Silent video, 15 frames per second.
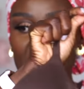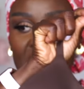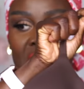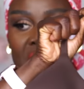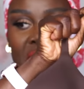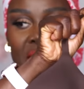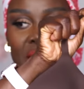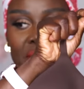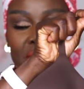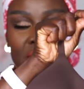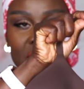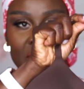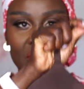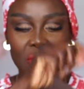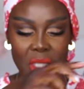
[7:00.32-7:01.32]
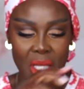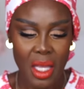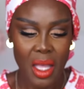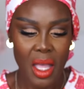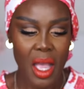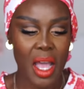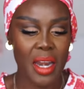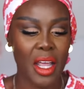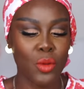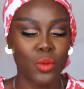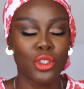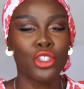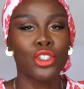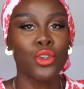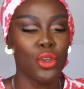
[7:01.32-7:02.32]
here. And I will
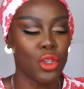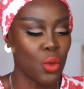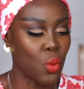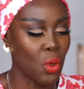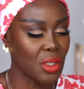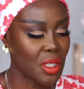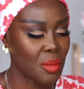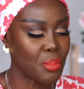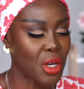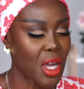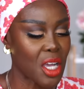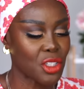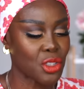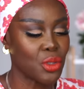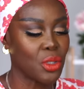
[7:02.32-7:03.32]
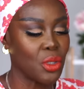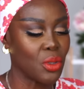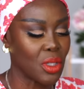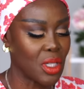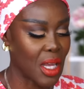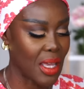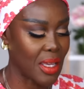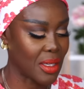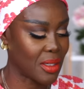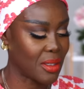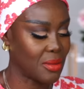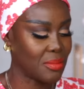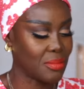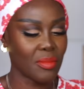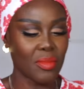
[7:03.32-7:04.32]
show you what the bra should look like.
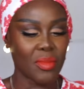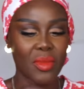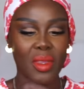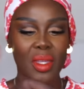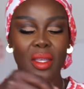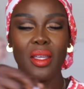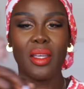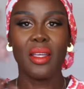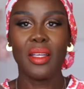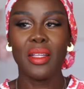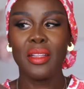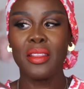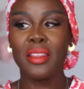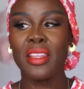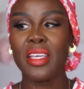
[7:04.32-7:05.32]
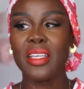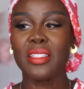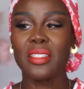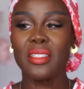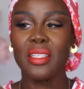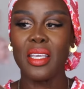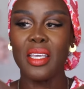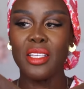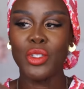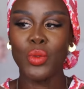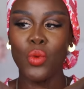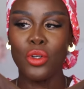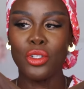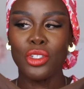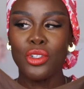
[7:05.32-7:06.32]
This is
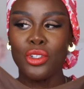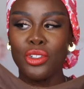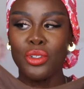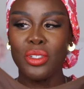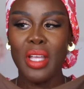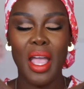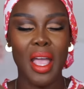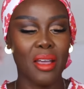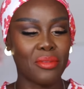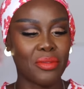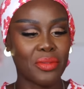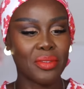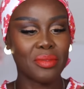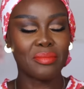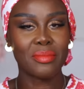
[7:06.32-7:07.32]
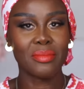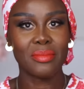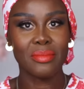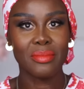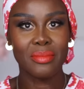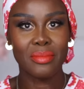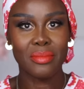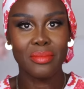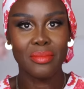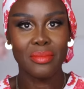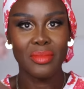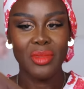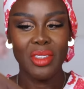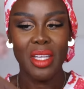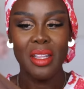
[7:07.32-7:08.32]
what you should have.
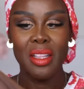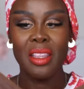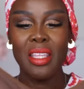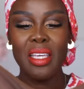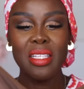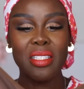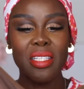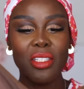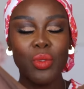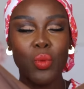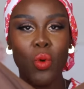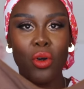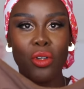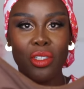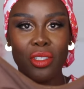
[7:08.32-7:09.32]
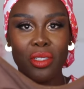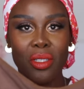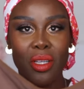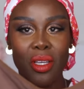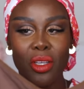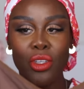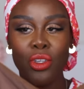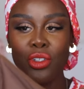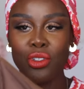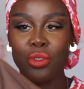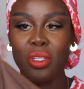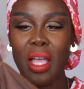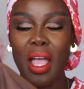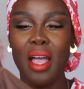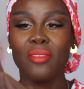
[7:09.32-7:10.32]
This is what you
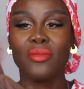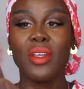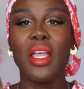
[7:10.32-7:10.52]
should have.